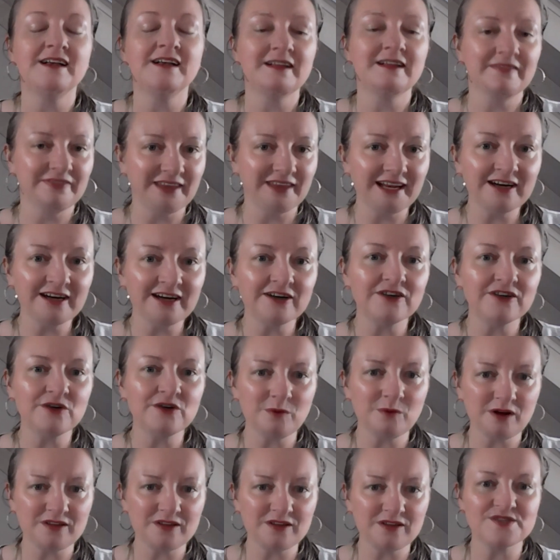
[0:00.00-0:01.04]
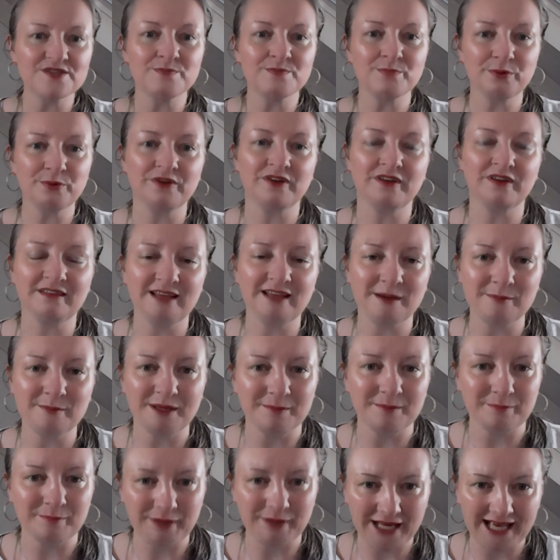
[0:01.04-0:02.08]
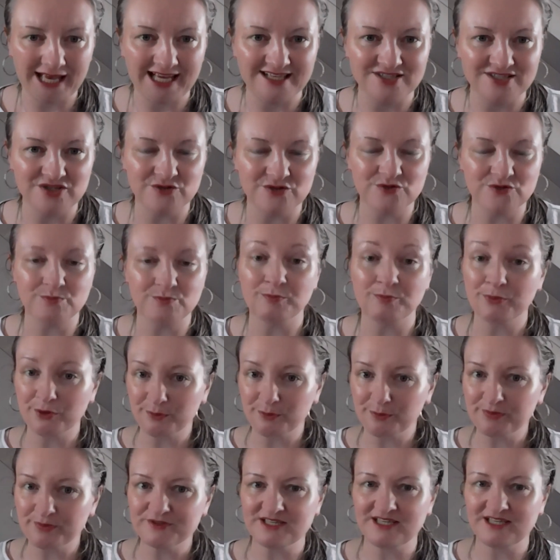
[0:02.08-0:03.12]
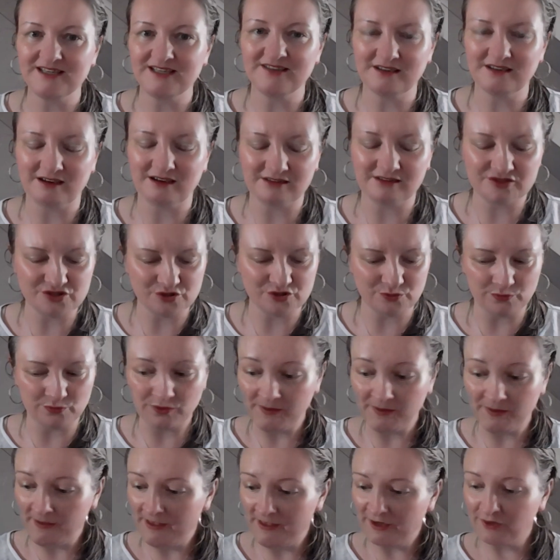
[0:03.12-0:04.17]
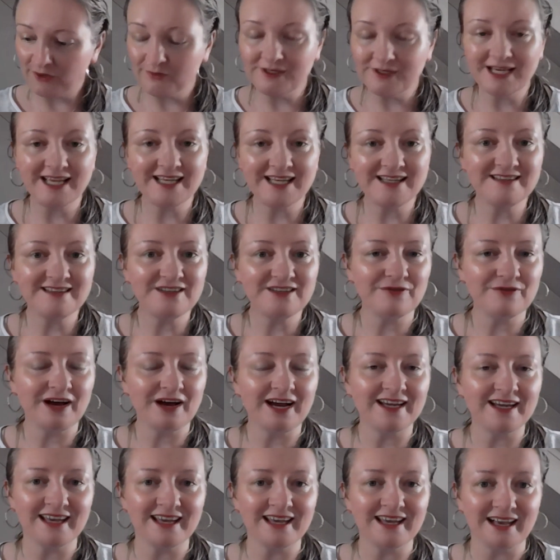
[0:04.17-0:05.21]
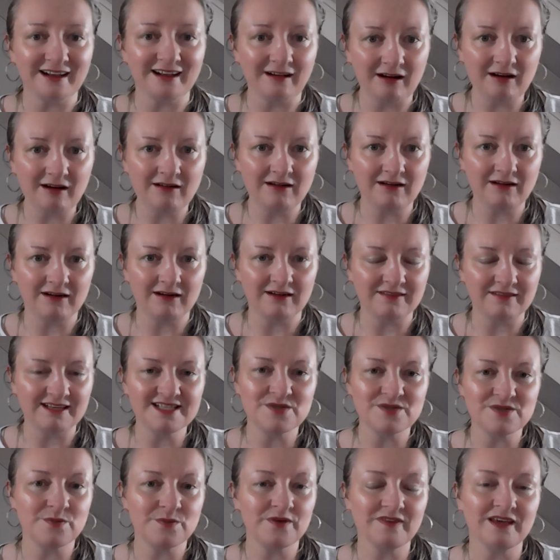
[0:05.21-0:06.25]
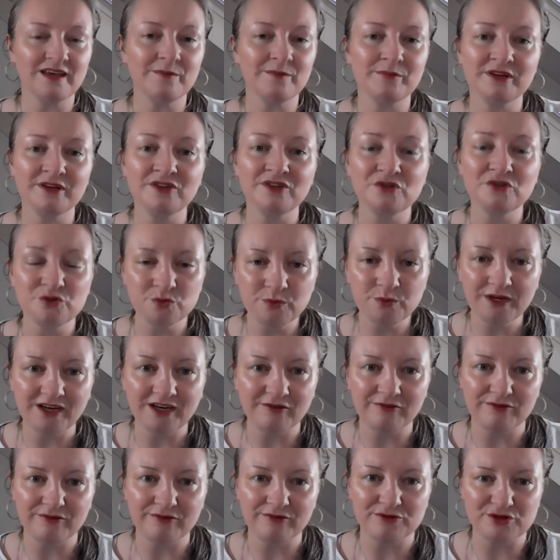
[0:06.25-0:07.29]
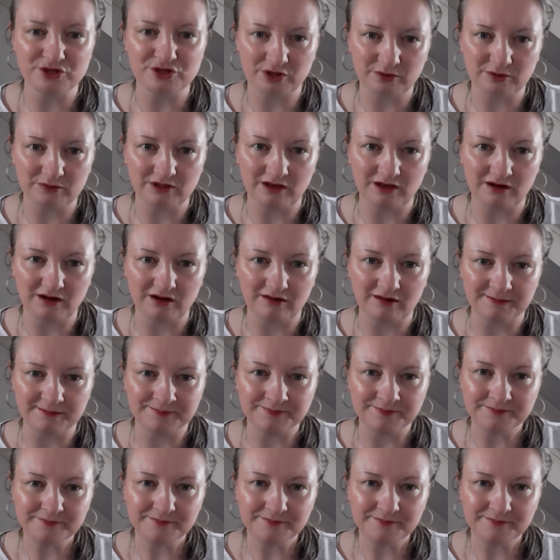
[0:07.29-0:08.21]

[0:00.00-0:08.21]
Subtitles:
They are the ones putting them in place, purposely done to create divide and conquer. That's what they've been doing for so long.